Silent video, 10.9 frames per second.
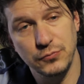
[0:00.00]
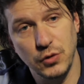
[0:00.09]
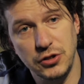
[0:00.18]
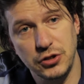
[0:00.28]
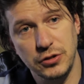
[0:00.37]

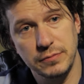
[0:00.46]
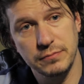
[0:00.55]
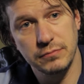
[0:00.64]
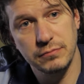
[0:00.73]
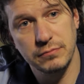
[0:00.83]
which
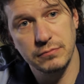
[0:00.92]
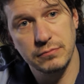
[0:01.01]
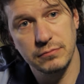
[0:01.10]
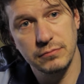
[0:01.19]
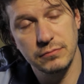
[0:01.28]

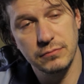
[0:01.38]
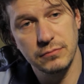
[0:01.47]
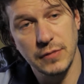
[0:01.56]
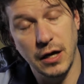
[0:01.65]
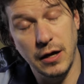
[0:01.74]

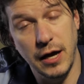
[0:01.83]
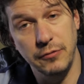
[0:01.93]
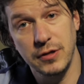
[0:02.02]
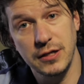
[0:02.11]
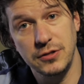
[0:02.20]

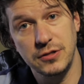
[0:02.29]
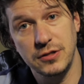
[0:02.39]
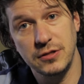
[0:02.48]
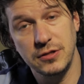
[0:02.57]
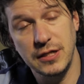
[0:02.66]
I really
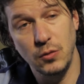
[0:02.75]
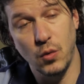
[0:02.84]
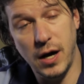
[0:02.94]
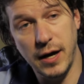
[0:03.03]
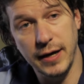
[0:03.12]
see
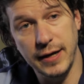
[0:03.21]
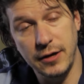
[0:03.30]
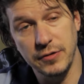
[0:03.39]
why.